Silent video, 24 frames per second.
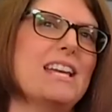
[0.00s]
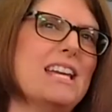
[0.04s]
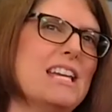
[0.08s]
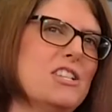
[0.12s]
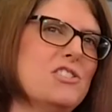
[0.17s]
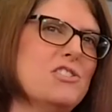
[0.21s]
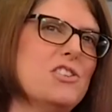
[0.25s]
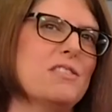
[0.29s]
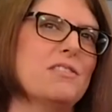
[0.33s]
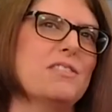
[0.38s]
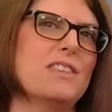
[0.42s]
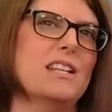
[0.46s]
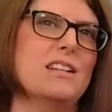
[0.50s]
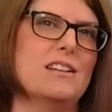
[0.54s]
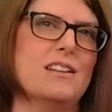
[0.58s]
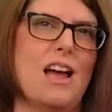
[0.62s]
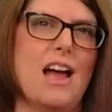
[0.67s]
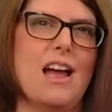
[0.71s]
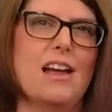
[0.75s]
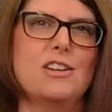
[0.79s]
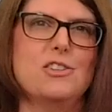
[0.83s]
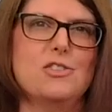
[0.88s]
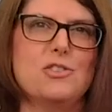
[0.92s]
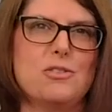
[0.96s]
each of the
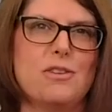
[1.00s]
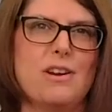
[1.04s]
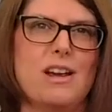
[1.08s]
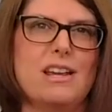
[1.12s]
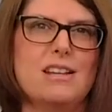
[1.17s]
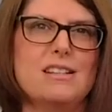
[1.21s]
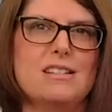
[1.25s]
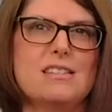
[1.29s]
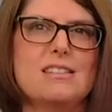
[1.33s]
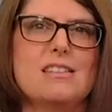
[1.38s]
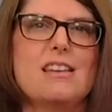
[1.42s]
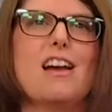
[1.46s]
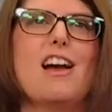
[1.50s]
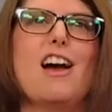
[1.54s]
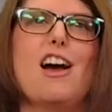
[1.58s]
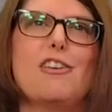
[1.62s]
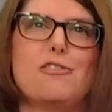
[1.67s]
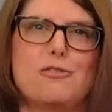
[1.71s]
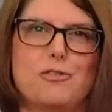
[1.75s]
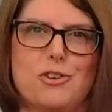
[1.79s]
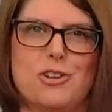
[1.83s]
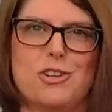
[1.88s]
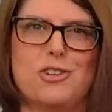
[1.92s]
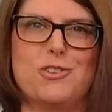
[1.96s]
9 traits
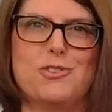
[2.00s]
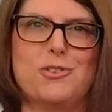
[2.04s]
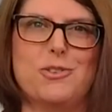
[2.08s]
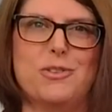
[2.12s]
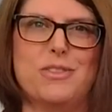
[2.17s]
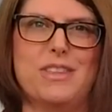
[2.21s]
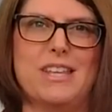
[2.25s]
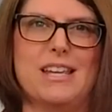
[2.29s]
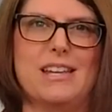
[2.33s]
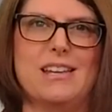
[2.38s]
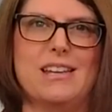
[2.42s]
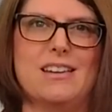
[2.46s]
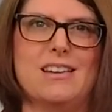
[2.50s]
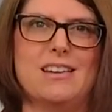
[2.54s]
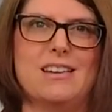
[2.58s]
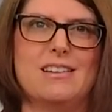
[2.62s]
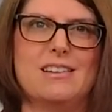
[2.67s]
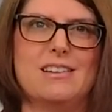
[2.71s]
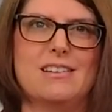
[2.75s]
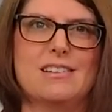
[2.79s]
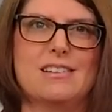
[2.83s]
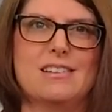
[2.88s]
of critical thinking.